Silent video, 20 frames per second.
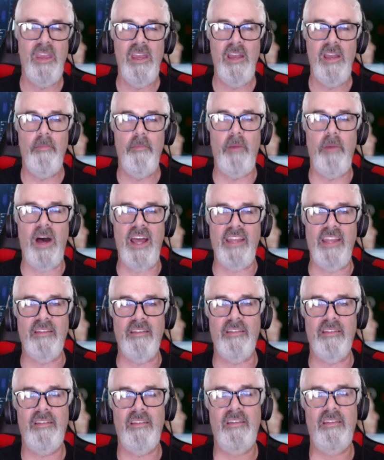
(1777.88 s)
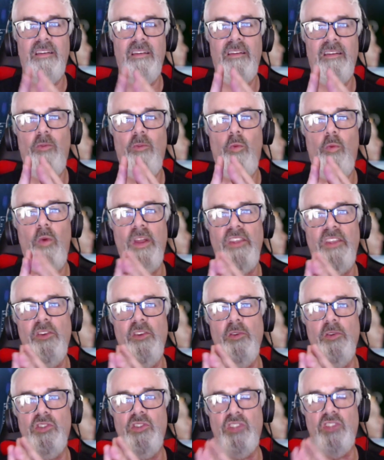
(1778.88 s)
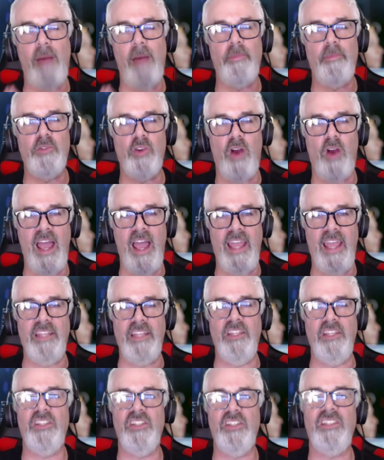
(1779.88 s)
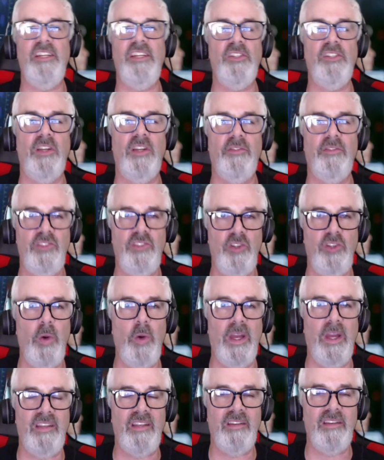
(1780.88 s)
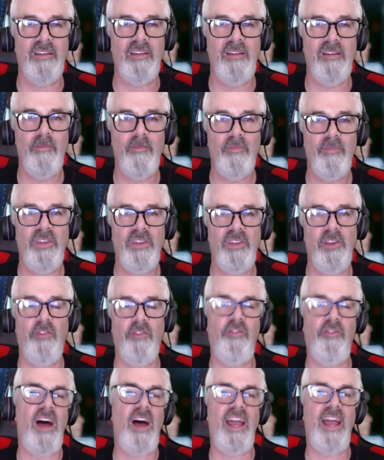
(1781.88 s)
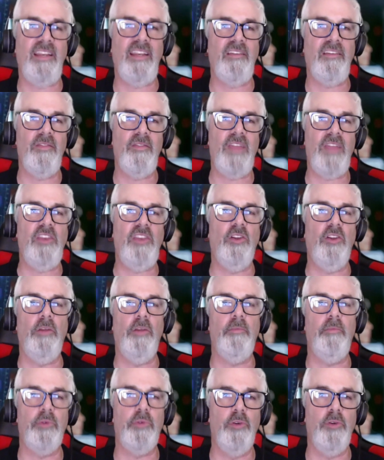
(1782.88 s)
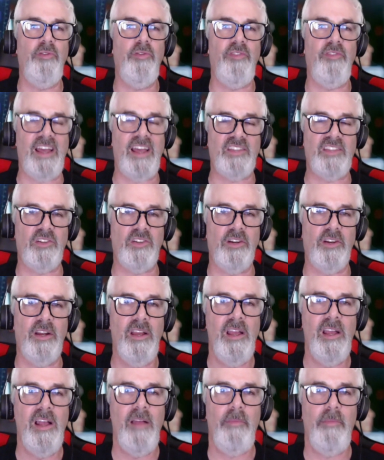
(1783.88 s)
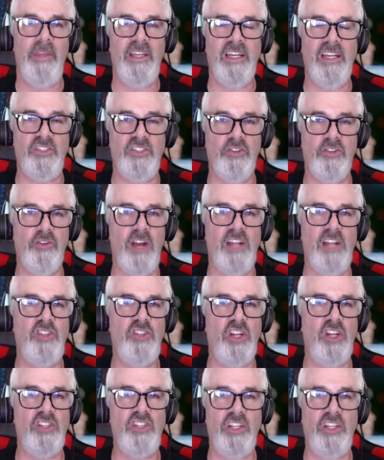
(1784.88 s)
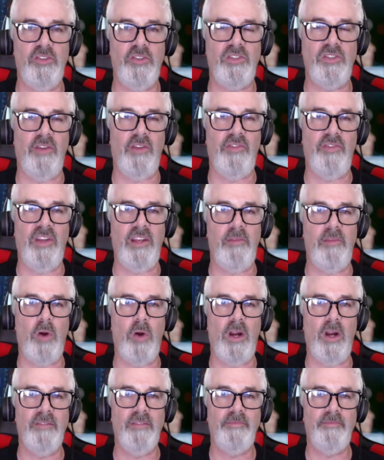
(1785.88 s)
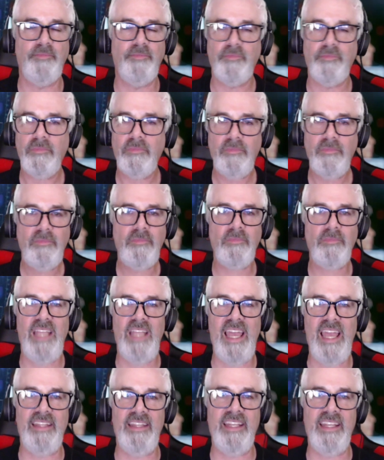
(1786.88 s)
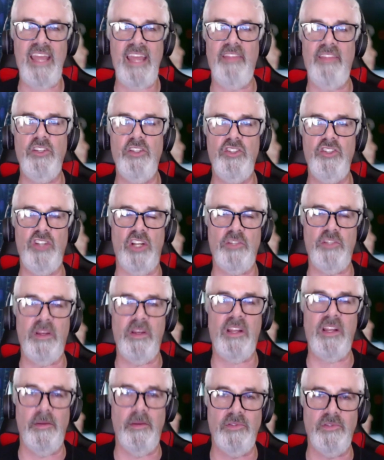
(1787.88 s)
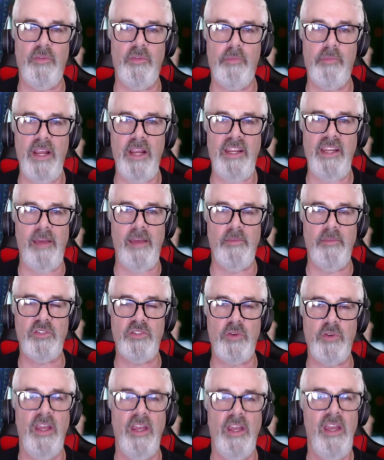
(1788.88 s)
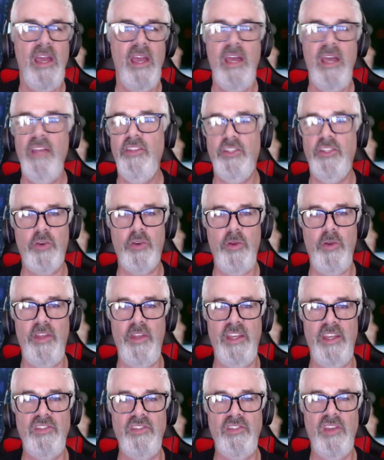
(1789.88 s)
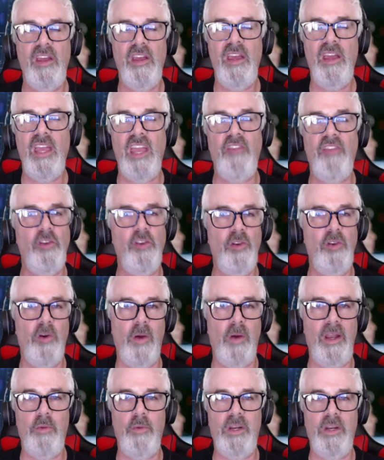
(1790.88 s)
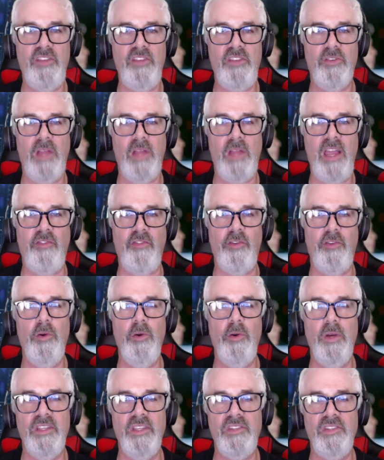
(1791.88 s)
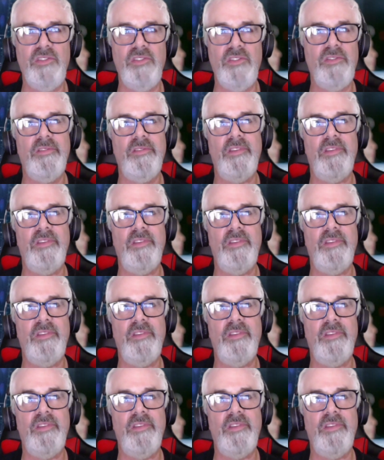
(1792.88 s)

But when you stop trying and you just let yourself do it, you'll find that you'll improve faster because you're not judging yourself anymore. And again, the judgment comes from brain chemistry. The truth is, if you know anyone in your life who is